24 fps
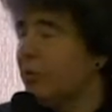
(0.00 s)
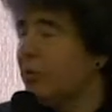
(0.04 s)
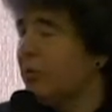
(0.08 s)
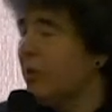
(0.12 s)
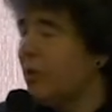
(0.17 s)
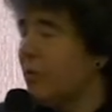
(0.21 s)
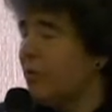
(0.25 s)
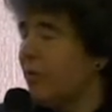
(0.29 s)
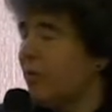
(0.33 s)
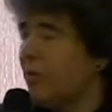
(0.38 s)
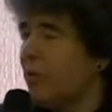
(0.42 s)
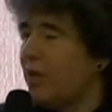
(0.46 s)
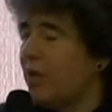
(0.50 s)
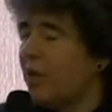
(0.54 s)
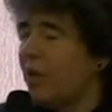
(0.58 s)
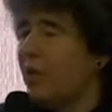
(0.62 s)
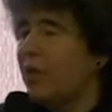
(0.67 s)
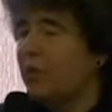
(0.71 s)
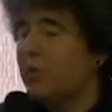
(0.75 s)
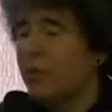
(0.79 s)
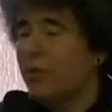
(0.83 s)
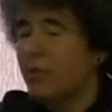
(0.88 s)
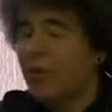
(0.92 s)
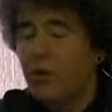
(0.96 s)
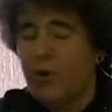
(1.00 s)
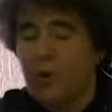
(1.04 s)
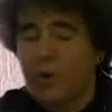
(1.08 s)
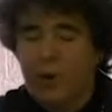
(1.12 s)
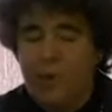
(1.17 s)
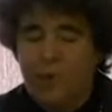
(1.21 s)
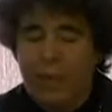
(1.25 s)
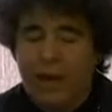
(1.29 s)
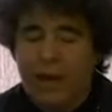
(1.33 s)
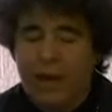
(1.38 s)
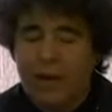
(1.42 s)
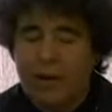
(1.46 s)
some of the things we've heard
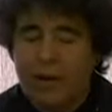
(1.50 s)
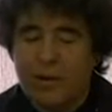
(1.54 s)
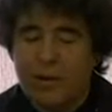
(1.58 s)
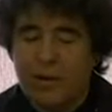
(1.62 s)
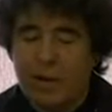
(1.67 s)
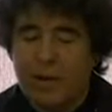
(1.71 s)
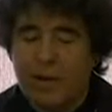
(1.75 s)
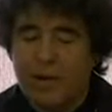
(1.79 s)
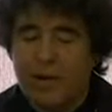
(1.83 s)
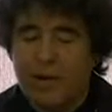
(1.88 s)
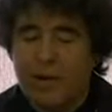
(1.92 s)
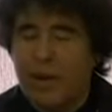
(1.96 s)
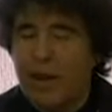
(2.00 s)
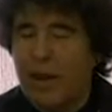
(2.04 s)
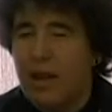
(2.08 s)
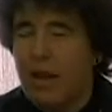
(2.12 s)
about